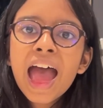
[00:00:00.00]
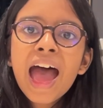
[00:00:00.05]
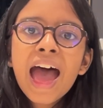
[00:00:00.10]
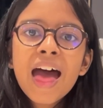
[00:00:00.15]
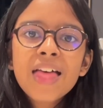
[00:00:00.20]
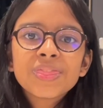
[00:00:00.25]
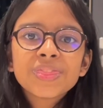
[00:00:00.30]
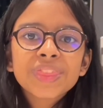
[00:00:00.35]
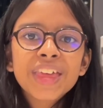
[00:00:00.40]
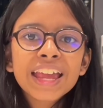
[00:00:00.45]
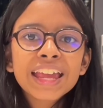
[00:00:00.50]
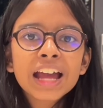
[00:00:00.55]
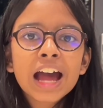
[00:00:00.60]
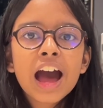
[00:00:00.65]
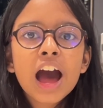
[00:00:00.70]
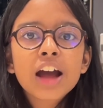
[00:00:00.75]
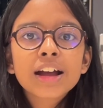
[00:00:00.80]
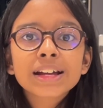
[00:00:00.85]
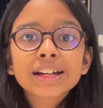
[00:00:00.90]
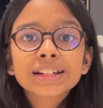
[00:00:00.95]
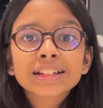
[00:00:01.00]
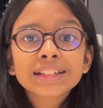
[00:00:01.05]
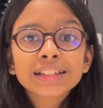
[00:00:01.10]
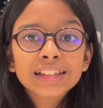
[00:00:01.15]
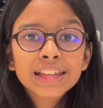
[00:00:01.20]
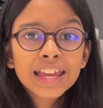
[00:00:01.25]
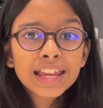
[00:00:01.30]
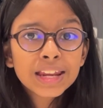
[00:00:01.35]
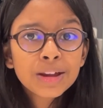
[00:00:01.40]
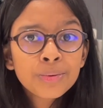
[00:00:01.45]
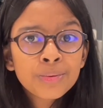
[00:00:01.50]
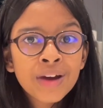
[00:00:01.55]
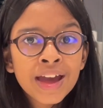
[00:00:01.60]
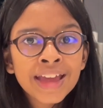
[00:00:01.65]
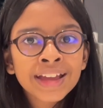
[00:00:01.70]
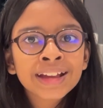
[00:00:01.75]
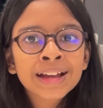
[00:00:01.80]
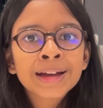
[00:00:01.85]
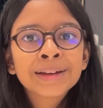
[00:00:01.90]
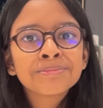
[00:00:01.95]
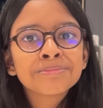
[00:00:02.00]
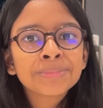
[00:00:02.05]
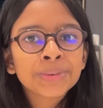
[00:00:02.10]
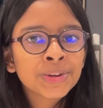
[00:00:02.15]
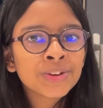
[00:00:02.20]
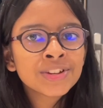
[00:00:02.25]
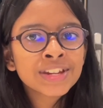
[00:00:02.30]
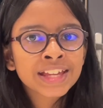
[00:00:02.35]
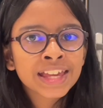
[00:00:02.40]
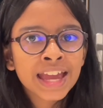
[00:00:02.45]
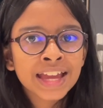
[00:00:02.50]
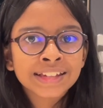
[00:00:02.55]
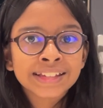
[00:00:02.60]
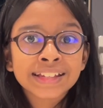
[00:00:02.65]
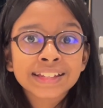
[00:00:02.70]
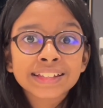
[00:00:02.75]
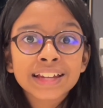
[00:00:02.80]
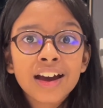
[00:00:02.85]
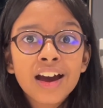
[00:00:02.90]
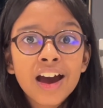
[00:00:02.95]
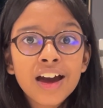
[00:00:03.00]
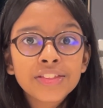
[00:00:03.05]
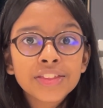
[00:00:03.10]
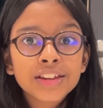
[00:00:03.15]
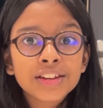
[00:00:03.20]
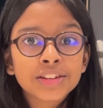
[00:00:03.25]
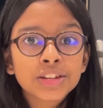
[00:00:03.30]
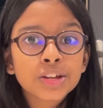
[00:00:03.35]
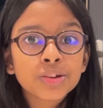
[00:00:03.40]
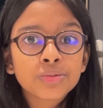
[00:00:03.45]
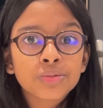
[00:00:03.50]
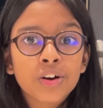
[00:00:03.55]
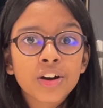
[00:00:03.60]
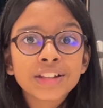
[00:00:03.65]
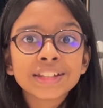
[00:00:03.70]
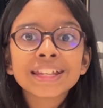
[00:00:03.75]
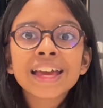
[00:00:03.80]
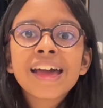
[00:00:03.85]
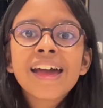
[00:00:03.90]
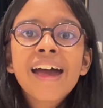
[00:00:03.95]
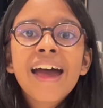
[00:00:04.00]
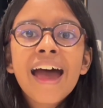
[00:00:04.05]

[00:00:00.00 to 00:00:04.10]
and they are in a way communicating to other neurons